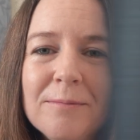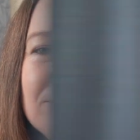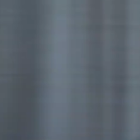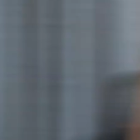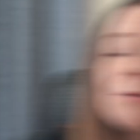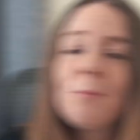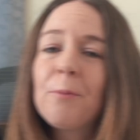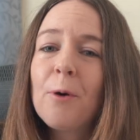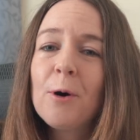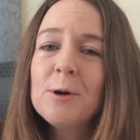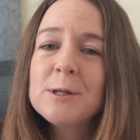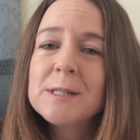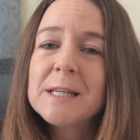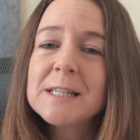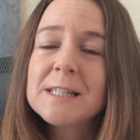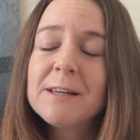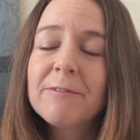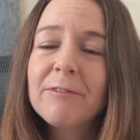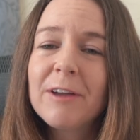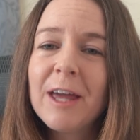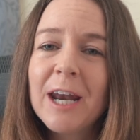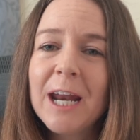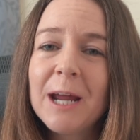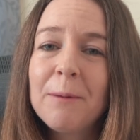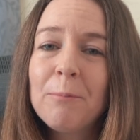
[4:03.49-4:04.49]
The process
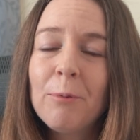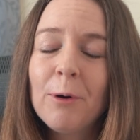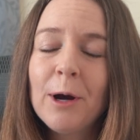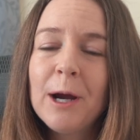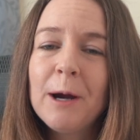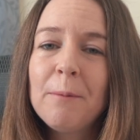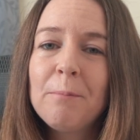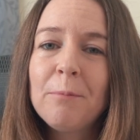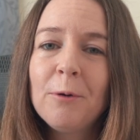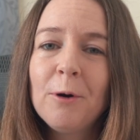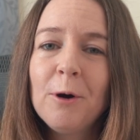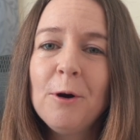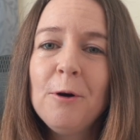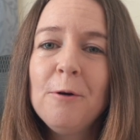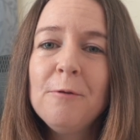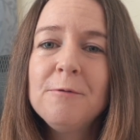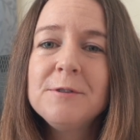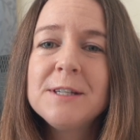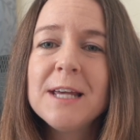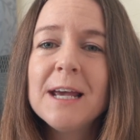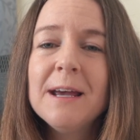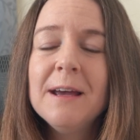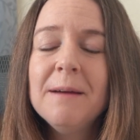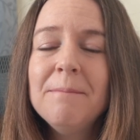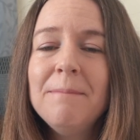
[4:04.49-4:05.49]
of getting
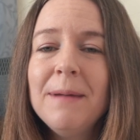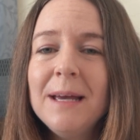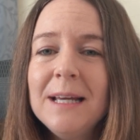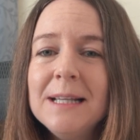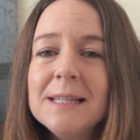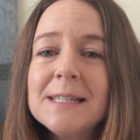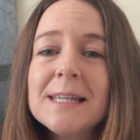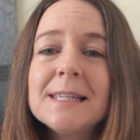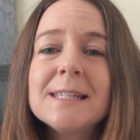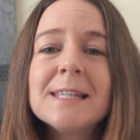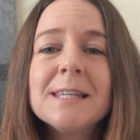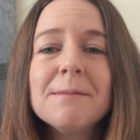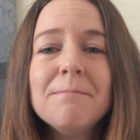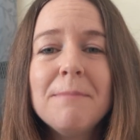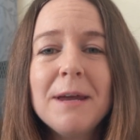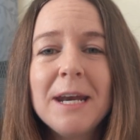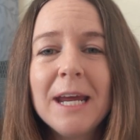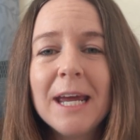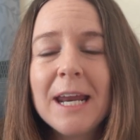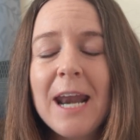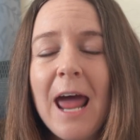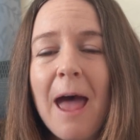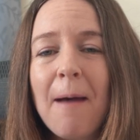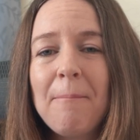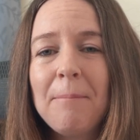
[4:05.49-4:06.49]
pre-approved means
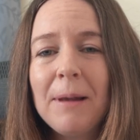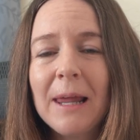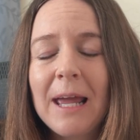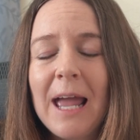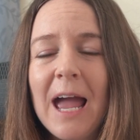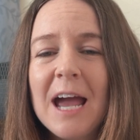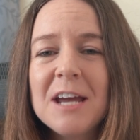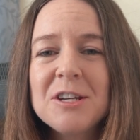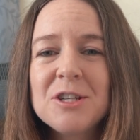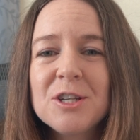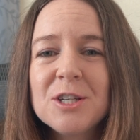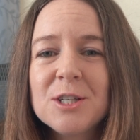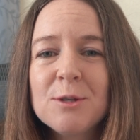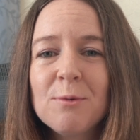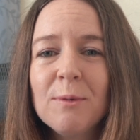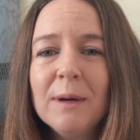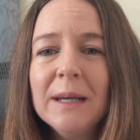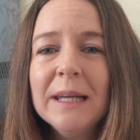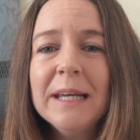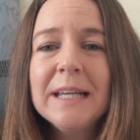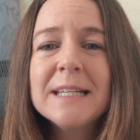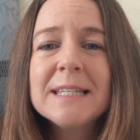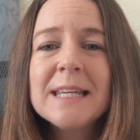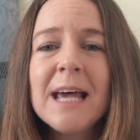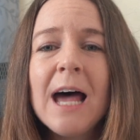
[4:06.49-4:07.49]
submitting an application to a
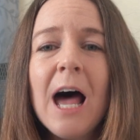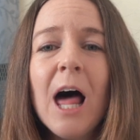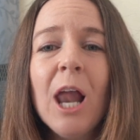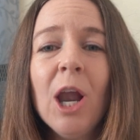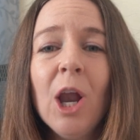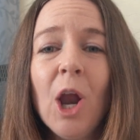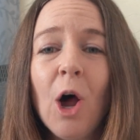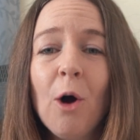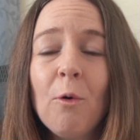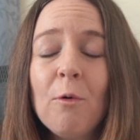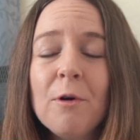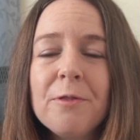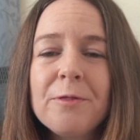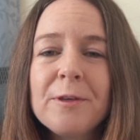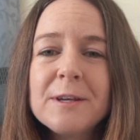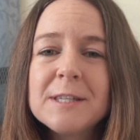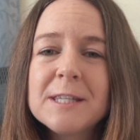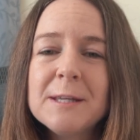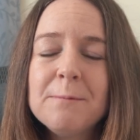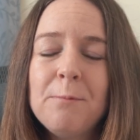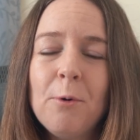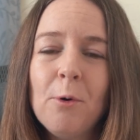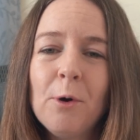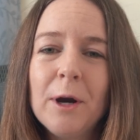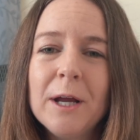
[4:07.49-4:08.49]
lender along with the
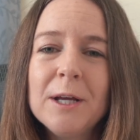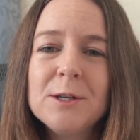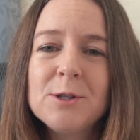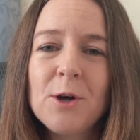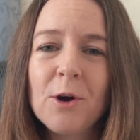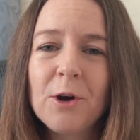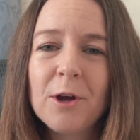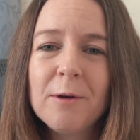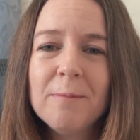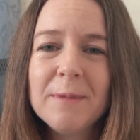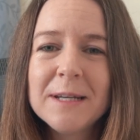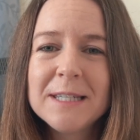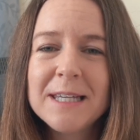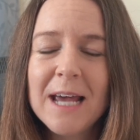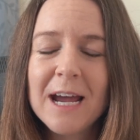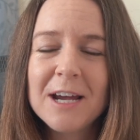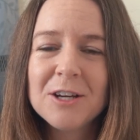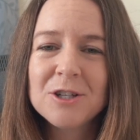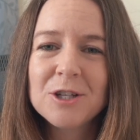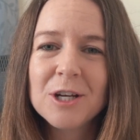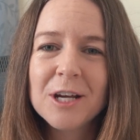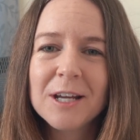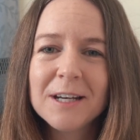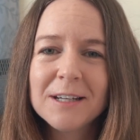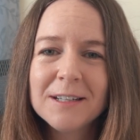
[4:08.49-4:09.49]
supporting
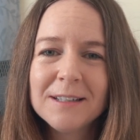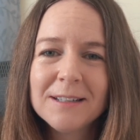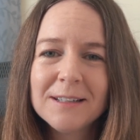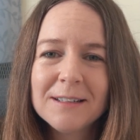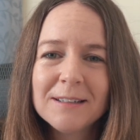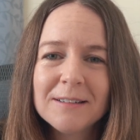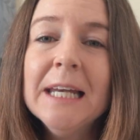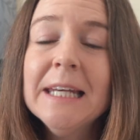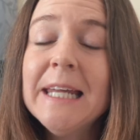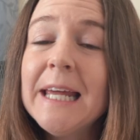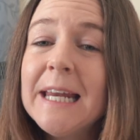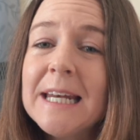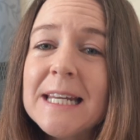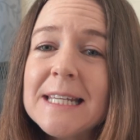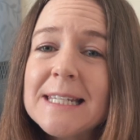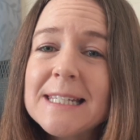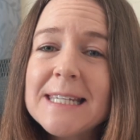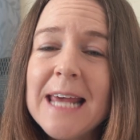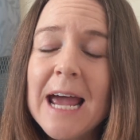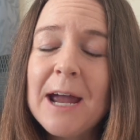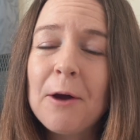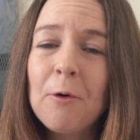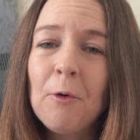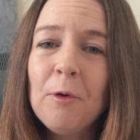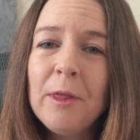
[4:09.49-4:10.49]
documentation. Lenders
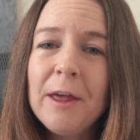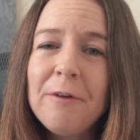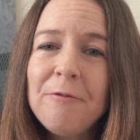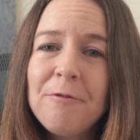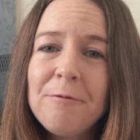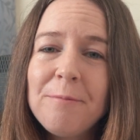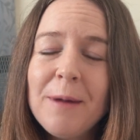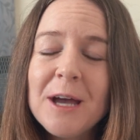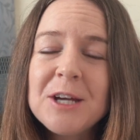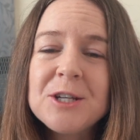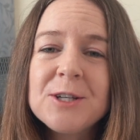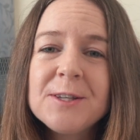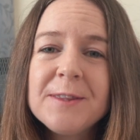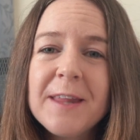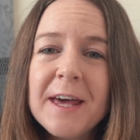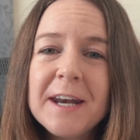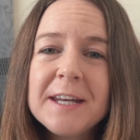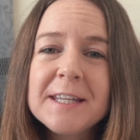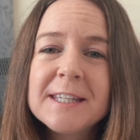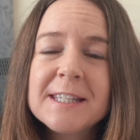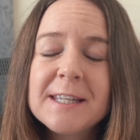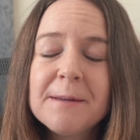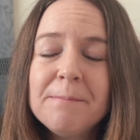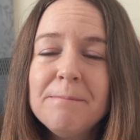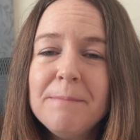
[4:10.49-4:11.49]
take all the information that
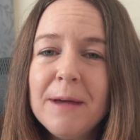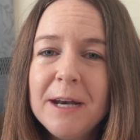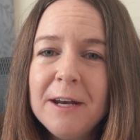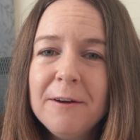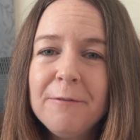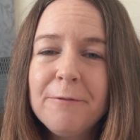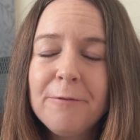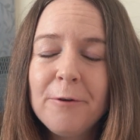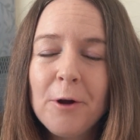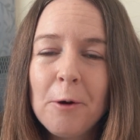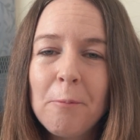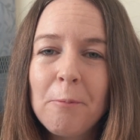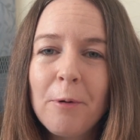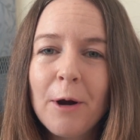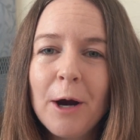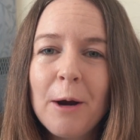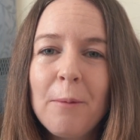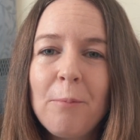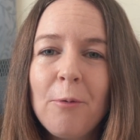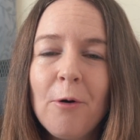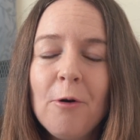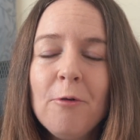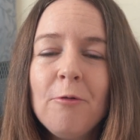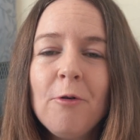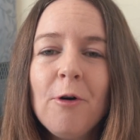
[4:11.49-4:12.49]
is submitted for your
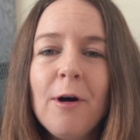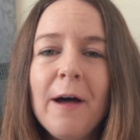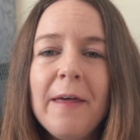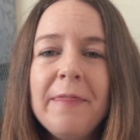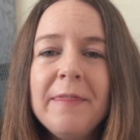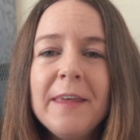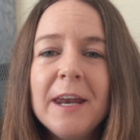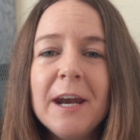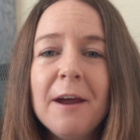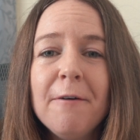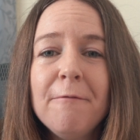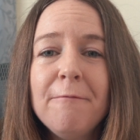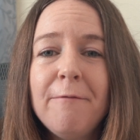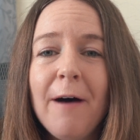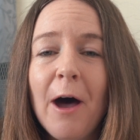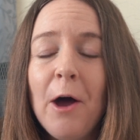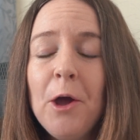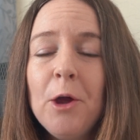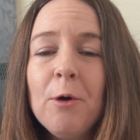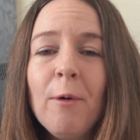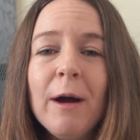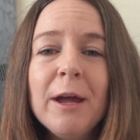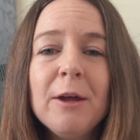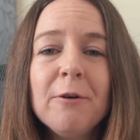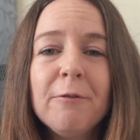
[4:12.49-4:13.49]
pre-approval and then
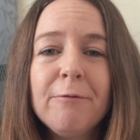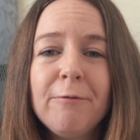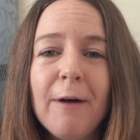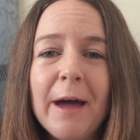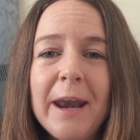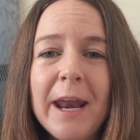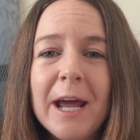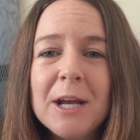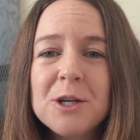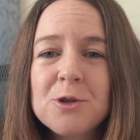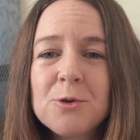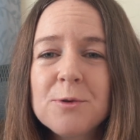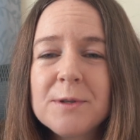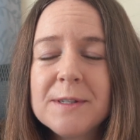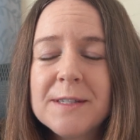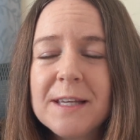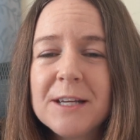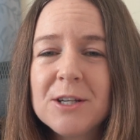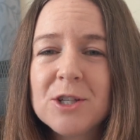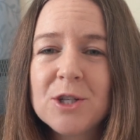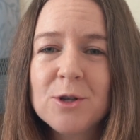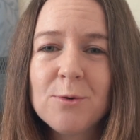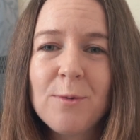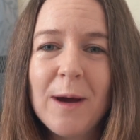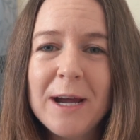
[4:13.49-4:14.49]
evaluate your financial
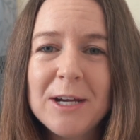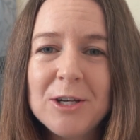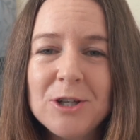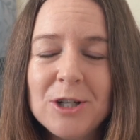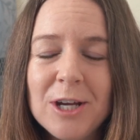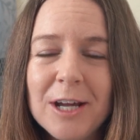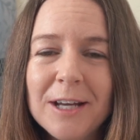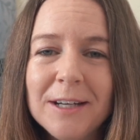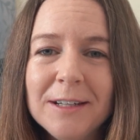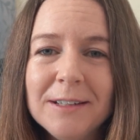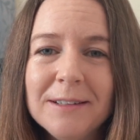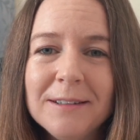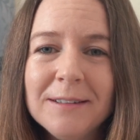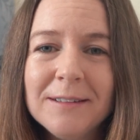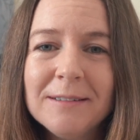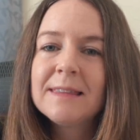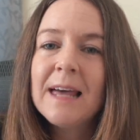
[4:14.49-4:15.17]
situation.